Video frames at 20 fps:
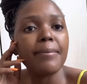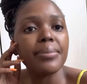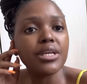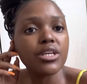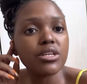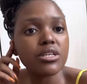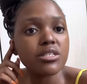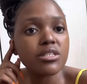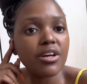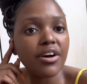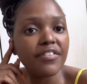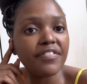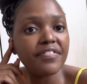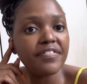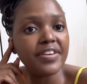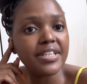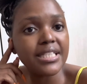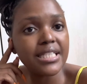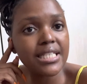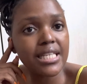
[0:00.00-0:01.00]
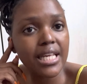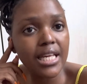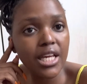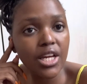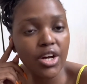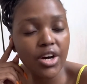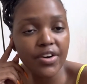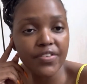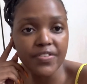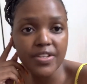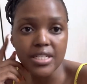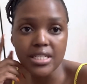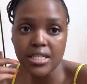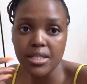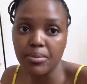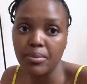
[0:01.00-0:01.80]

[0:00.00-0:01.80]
because of fatigue, obviously,